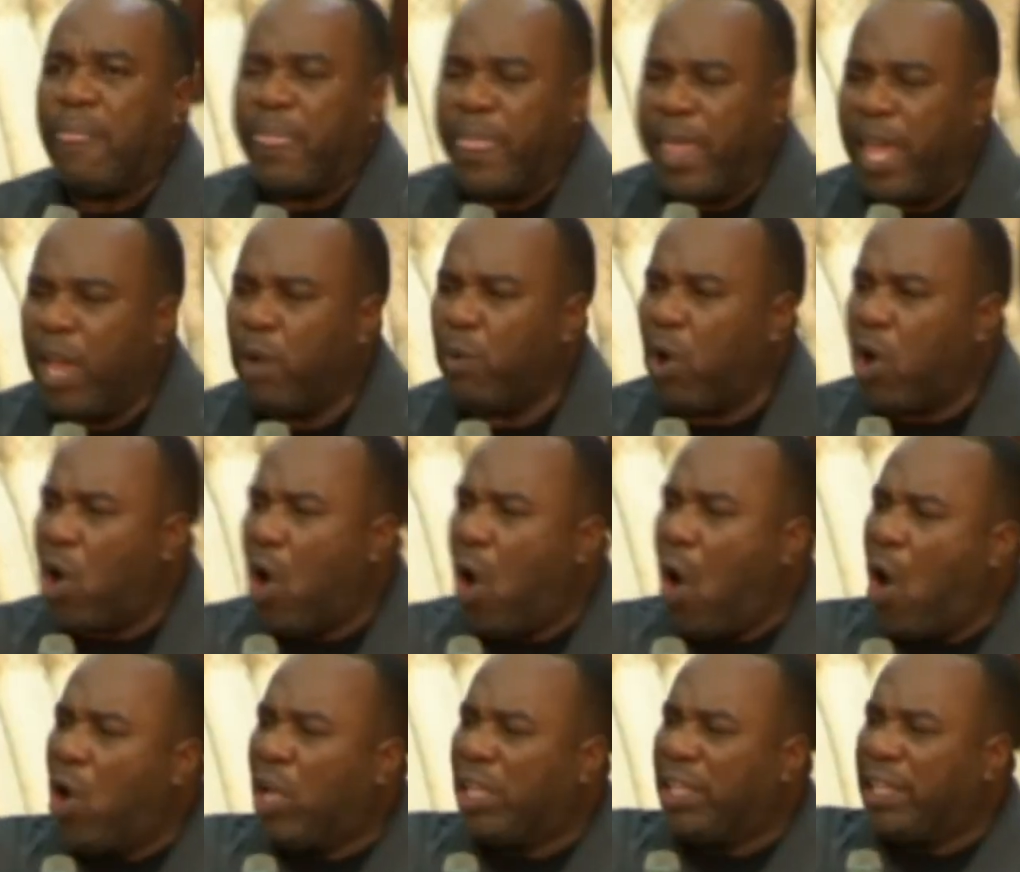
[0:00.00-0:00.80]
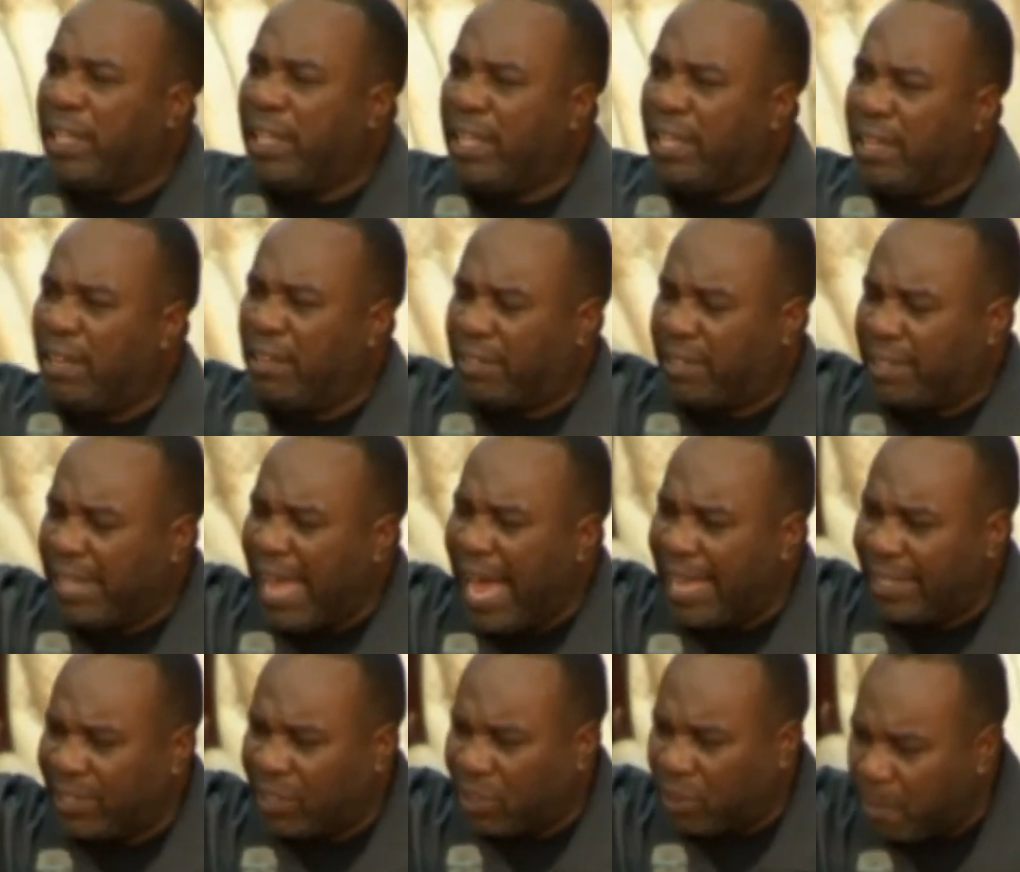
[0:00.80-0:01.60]
they were under the
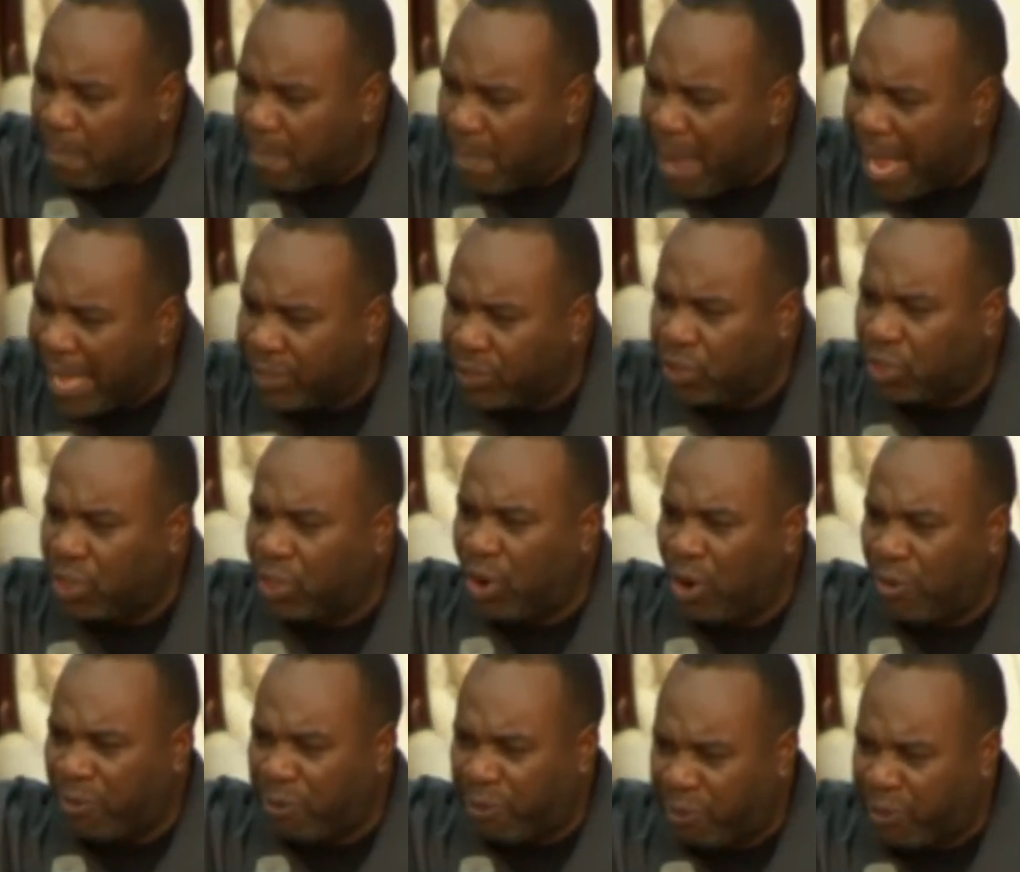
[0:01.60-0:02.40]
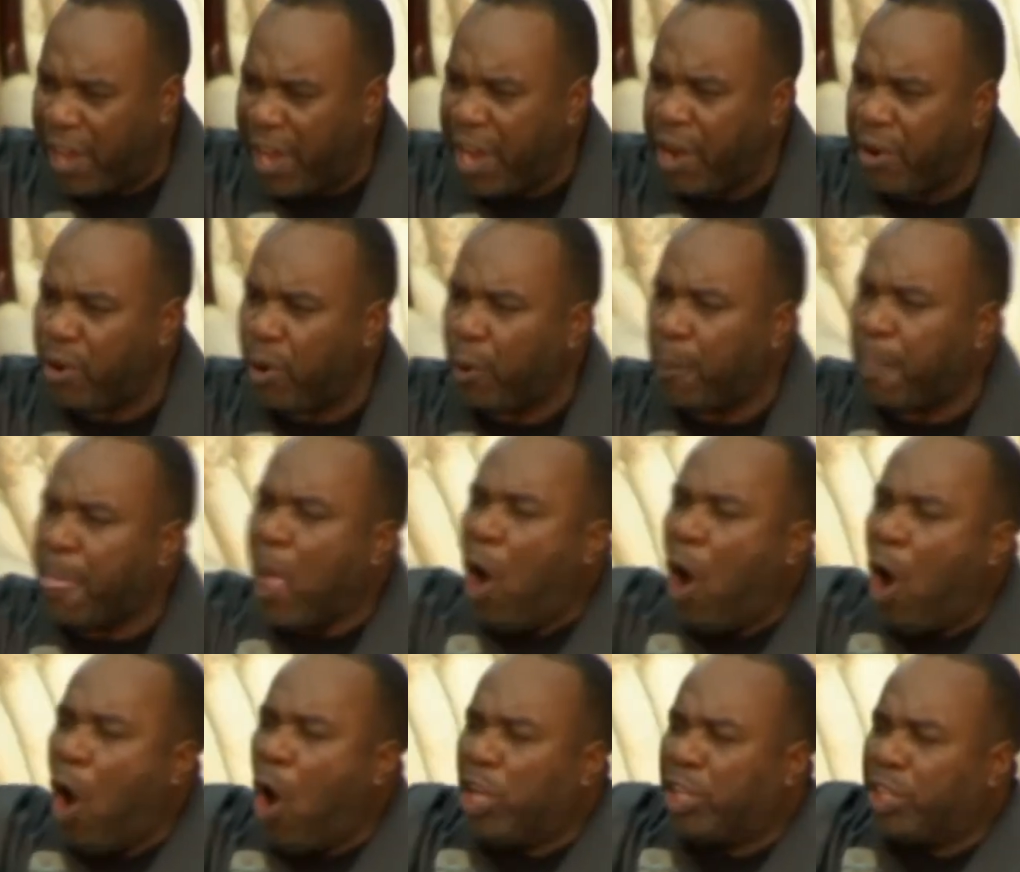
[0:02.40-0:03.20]
taskmaster of Pharaoh,
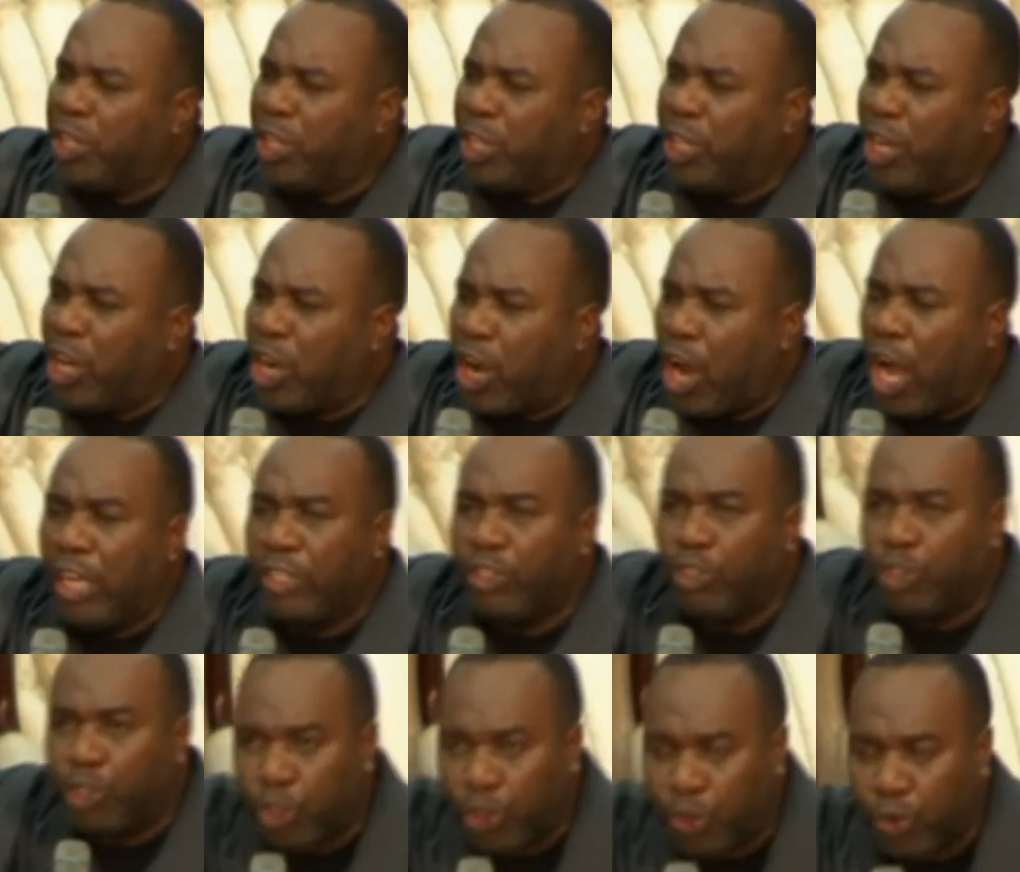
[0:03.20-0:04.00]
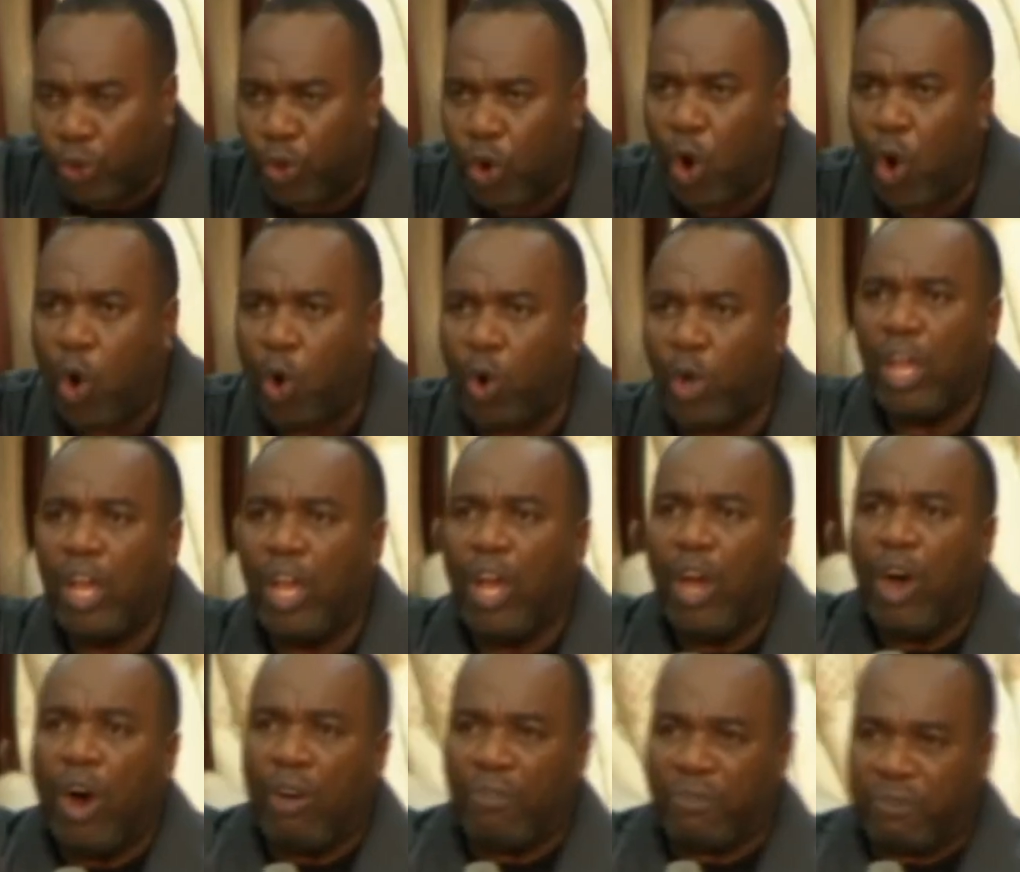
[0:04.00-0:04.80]
under the control
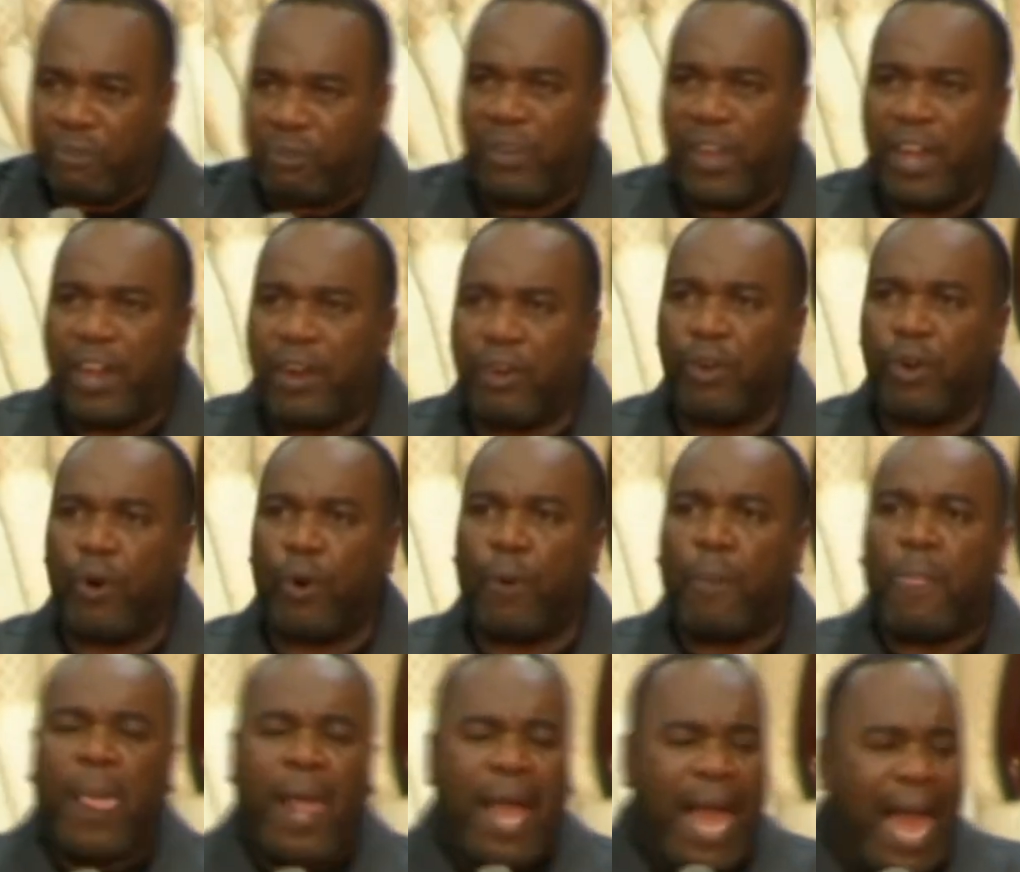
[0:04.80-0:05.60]
of Pharaoh,